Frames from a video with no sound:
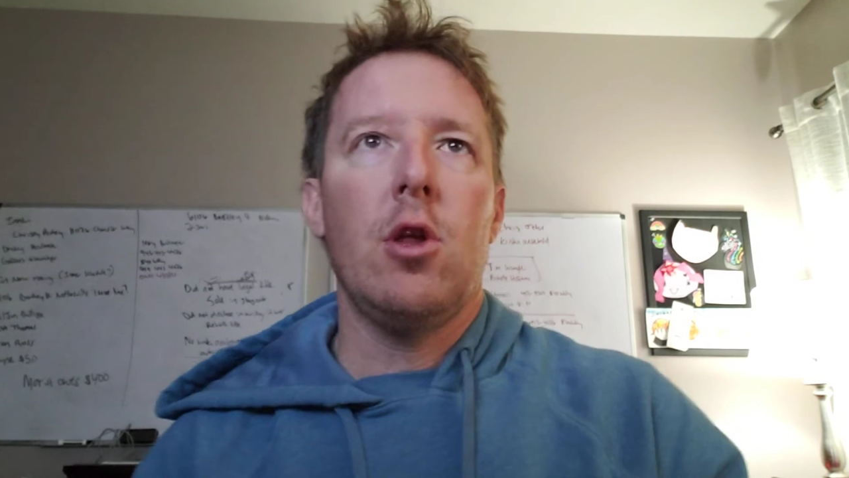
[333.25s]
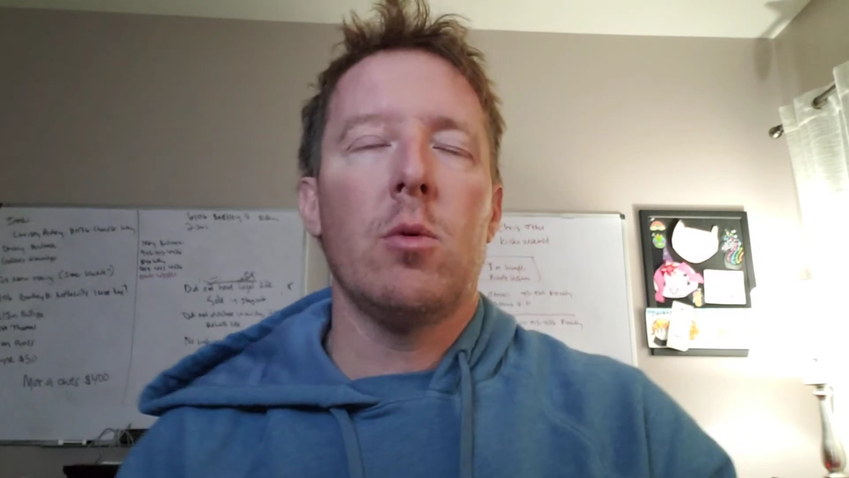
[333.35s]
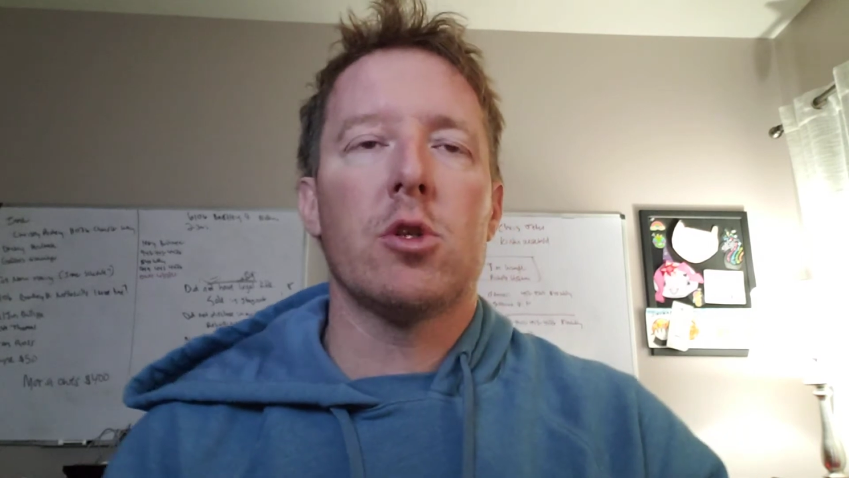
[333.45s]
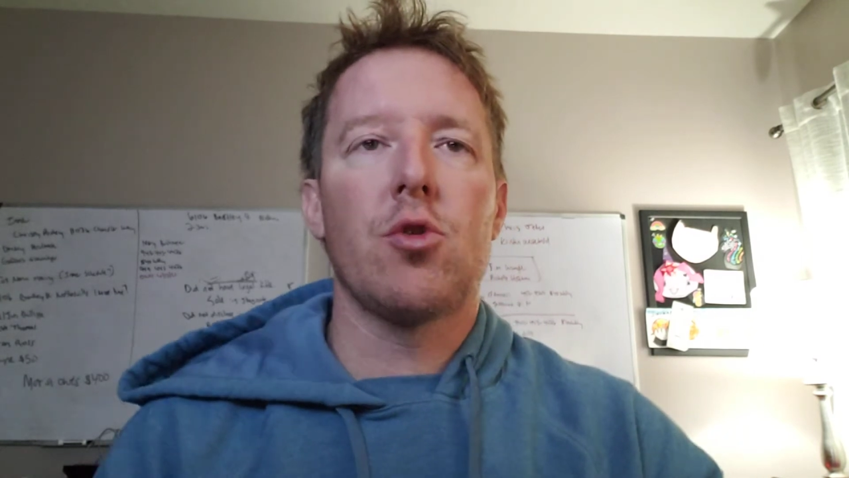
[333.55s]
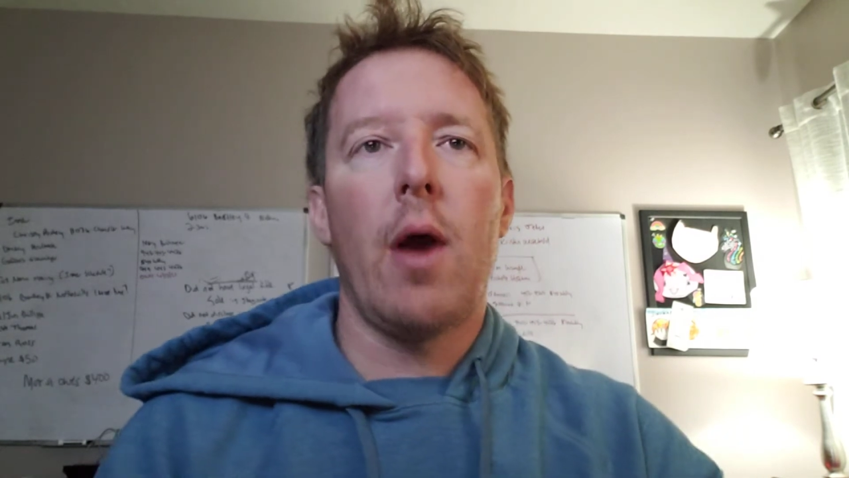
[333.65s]

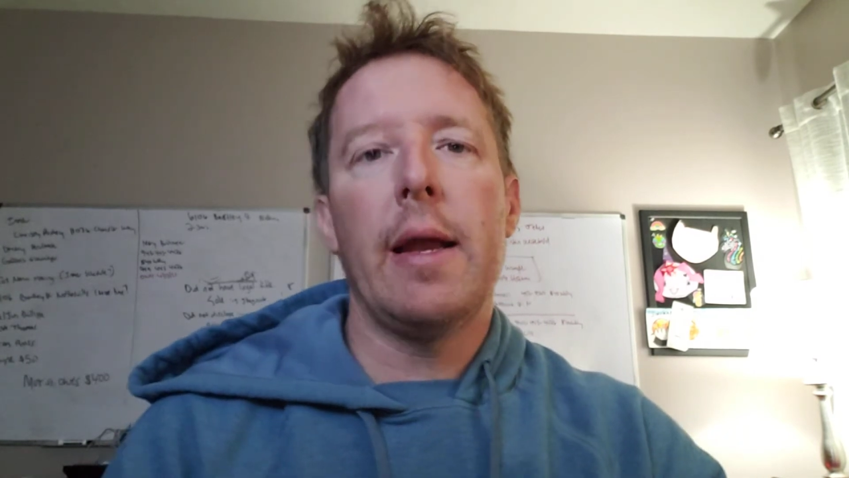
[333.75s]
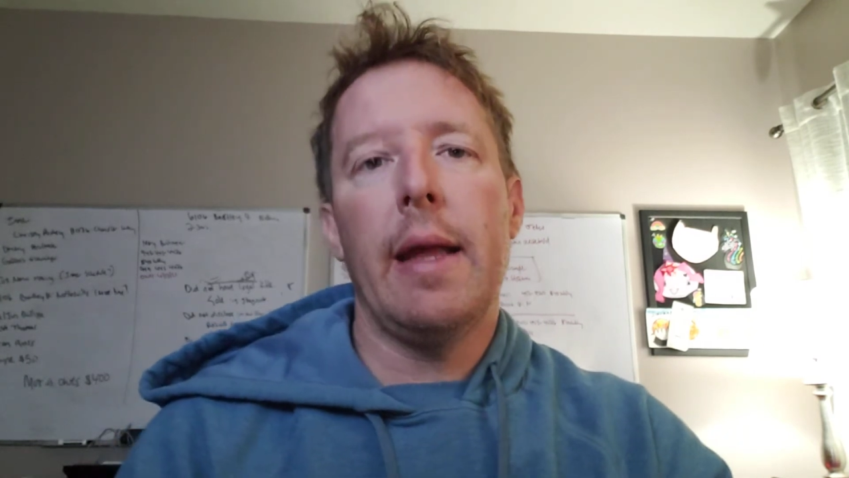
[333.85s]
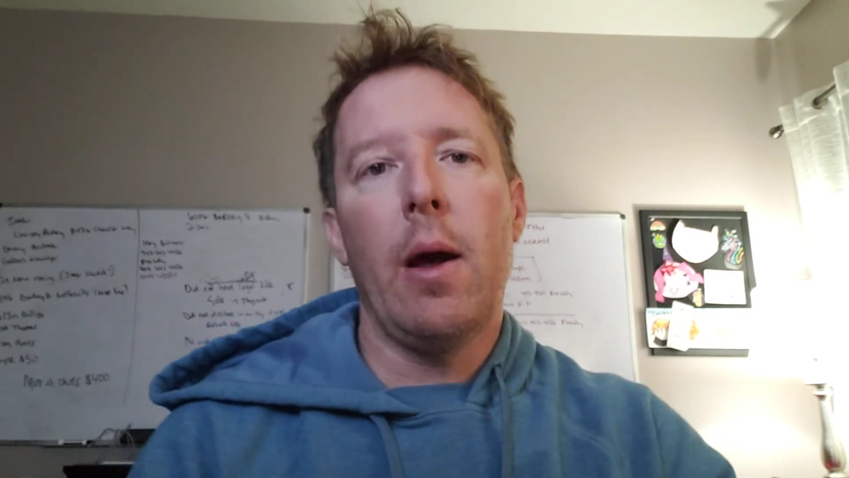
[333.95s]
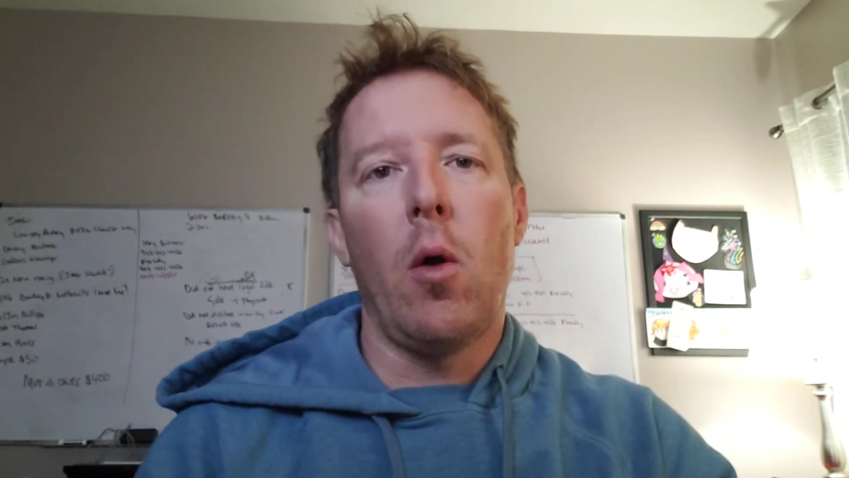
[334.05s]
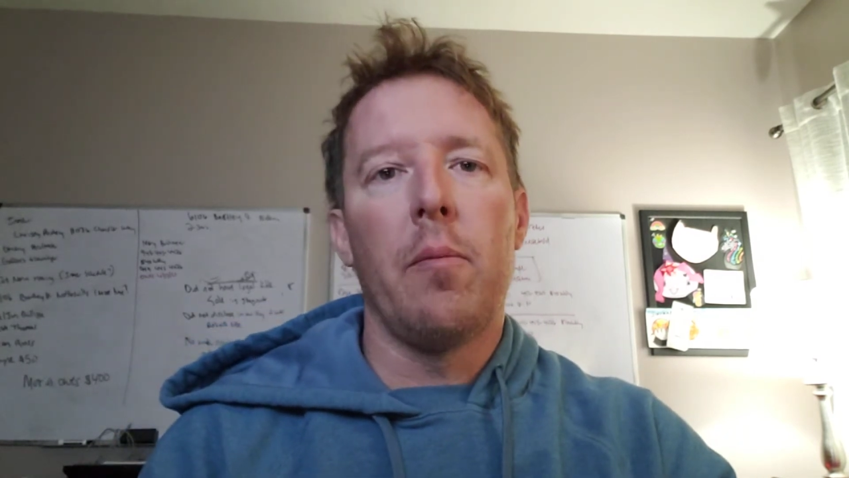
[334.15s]
was trying to
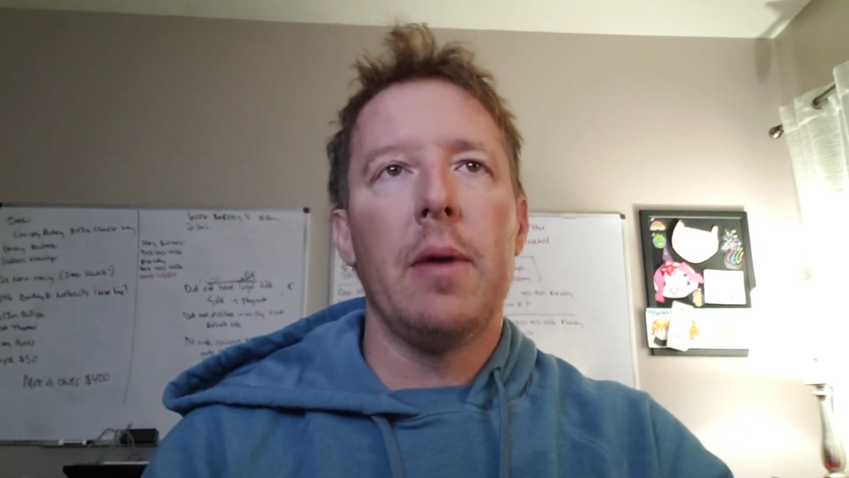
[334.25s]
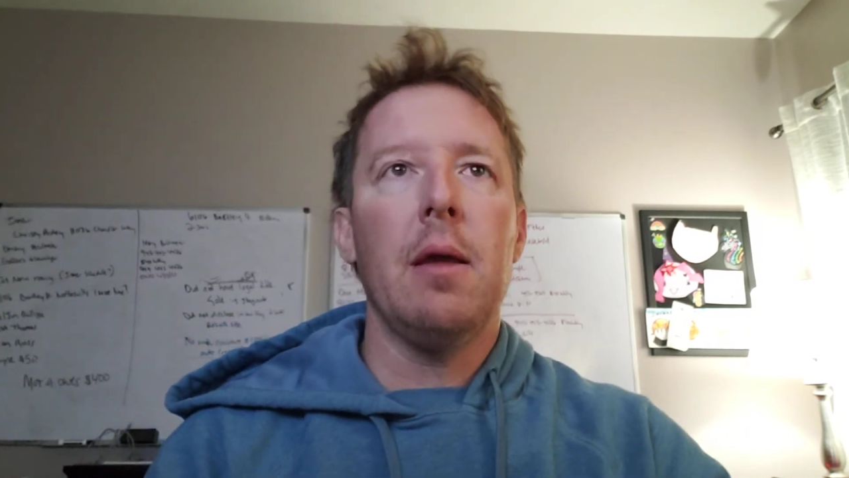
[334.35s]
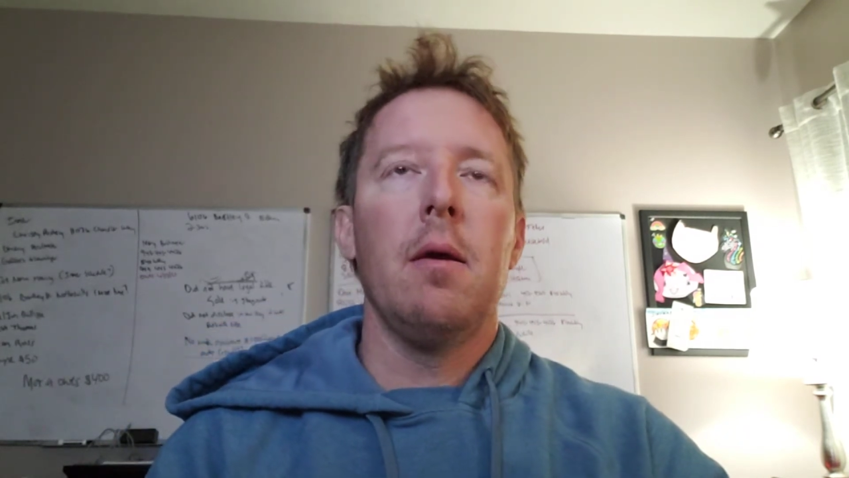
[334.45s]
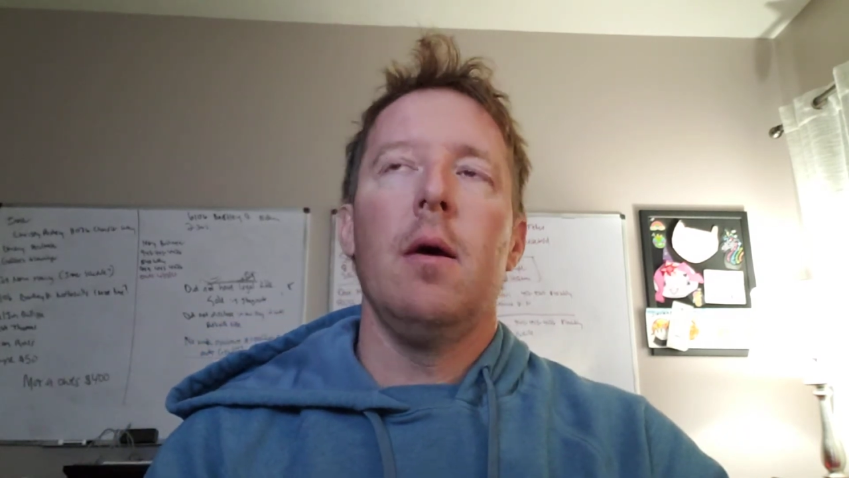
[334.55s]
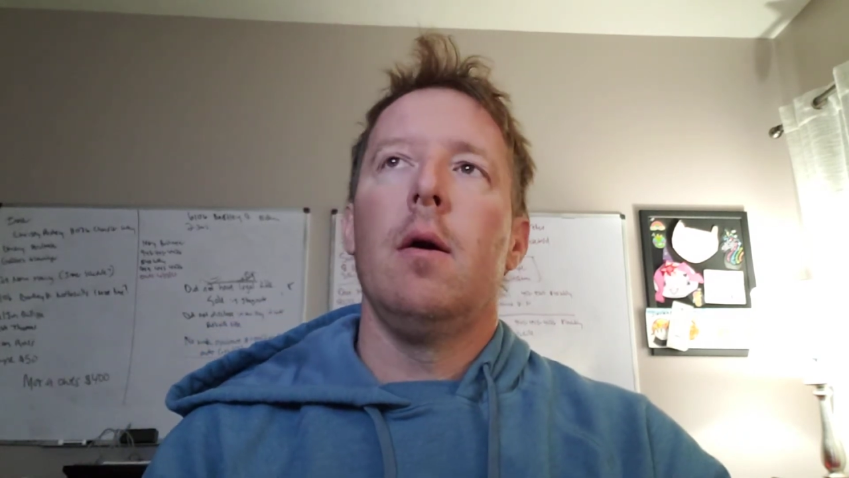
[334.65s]
help me.